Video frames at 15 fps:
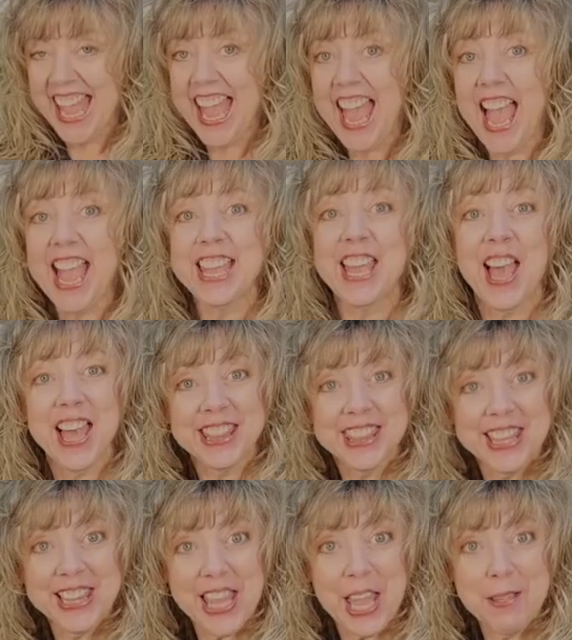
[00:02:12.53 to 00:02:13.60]
I cut the
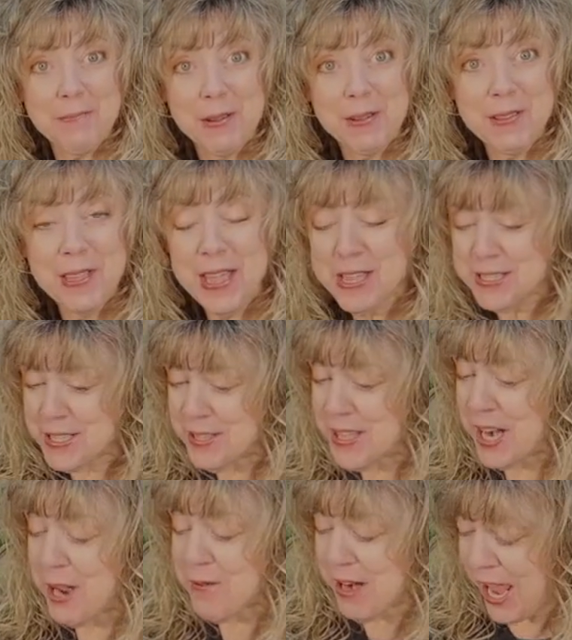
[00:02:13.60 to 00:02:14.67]
label so that
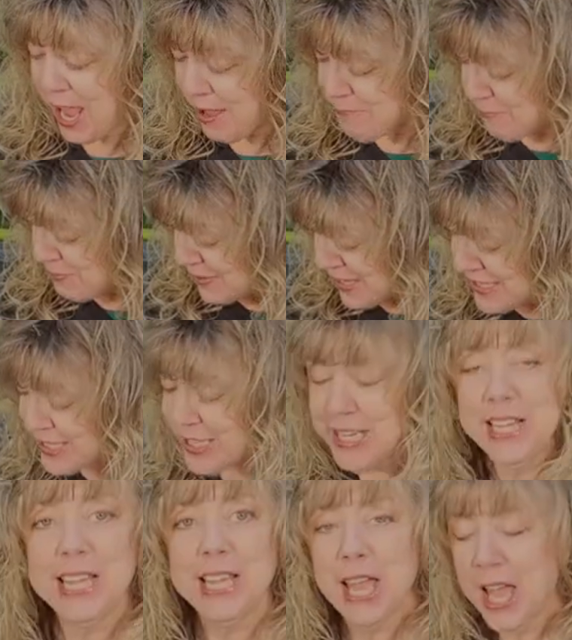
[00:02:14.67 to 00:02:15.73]
I would have
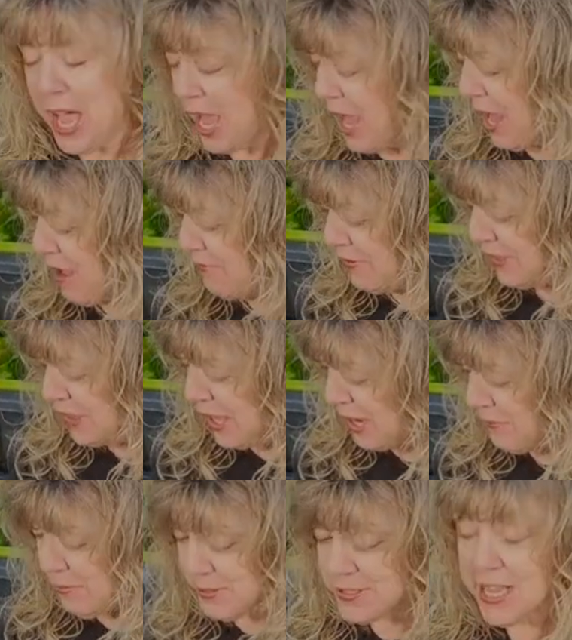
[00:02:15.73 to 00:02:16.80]
plenty of
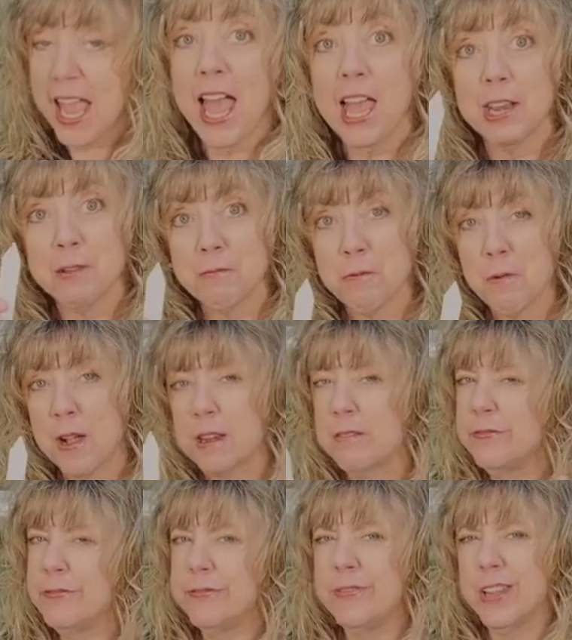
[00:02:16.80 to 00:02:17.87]
labels out of one.
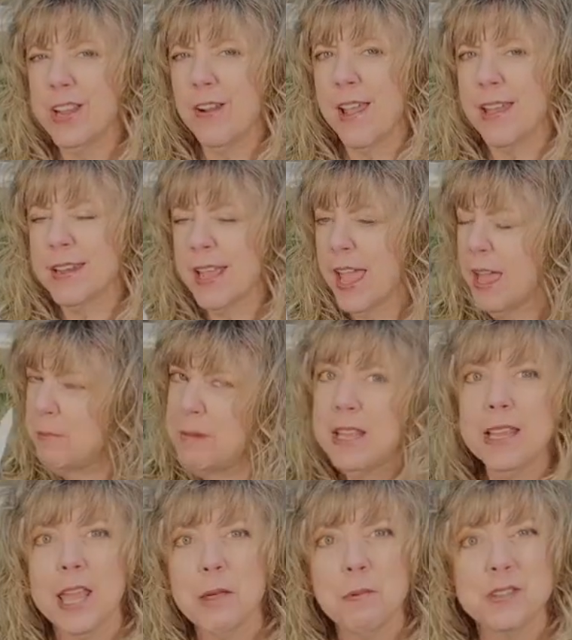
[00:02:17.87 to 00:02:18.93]
Figure out how many
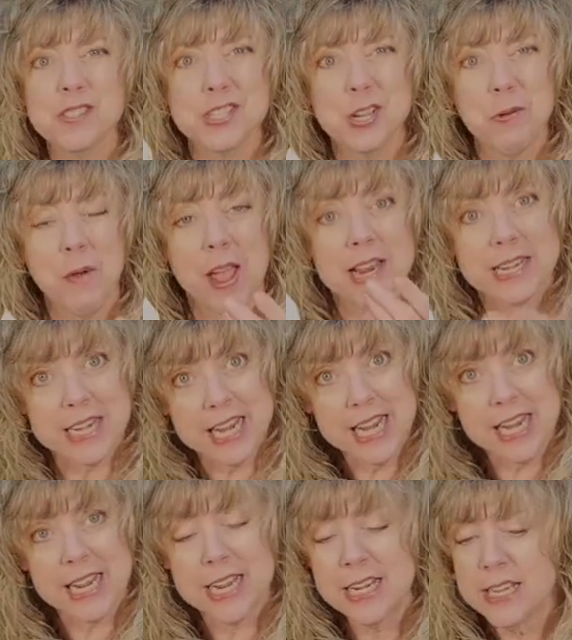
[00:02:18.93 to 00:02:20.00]
labels do I
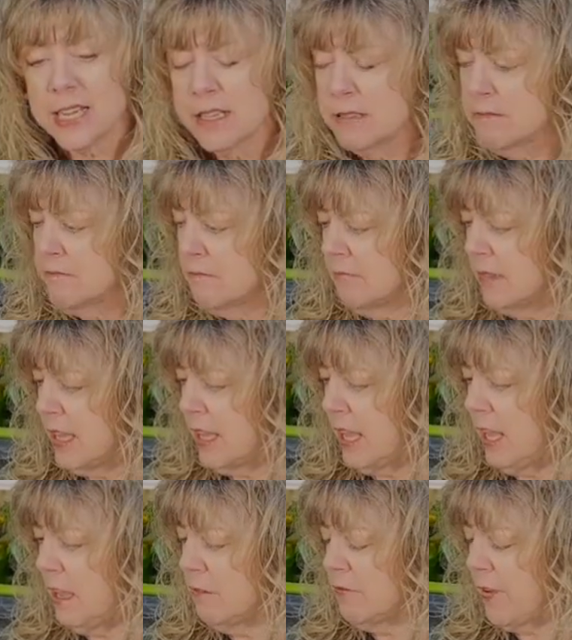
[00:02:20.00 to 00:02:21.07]
need
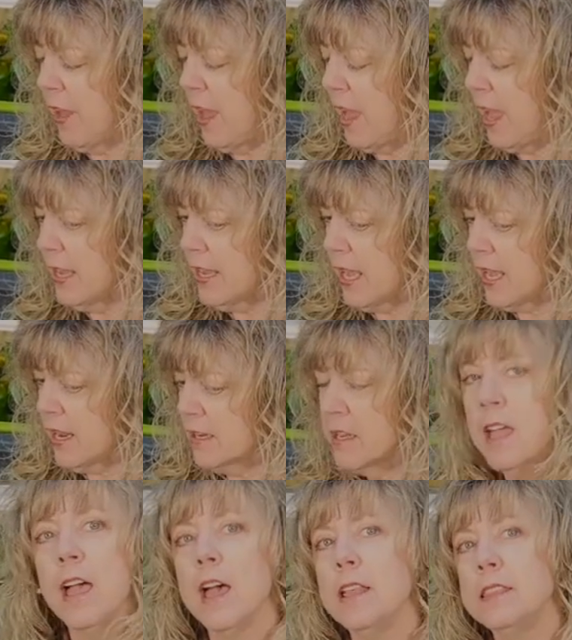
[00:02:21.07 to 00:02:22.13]
if I can
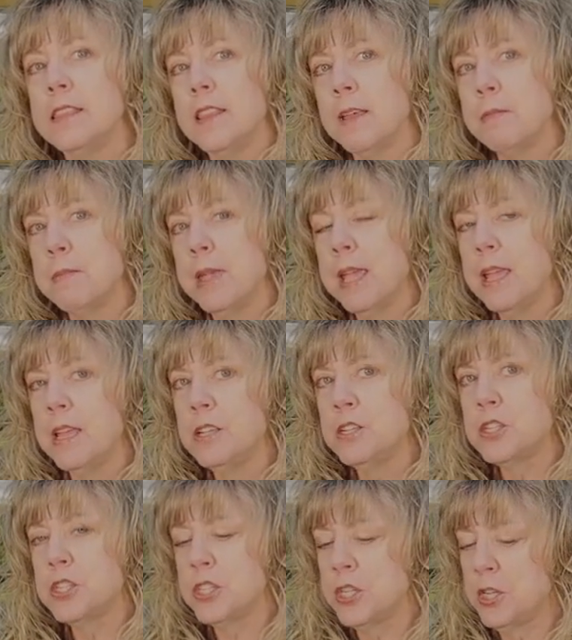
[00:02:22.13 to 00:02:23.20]
cut them
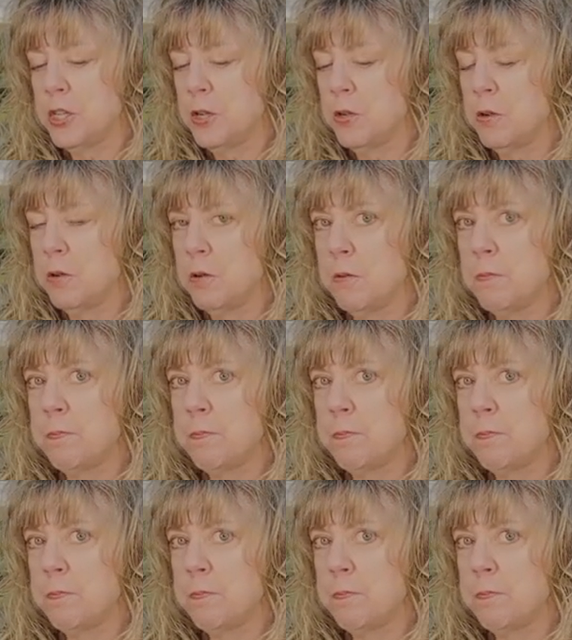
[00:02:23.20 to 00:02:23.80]
into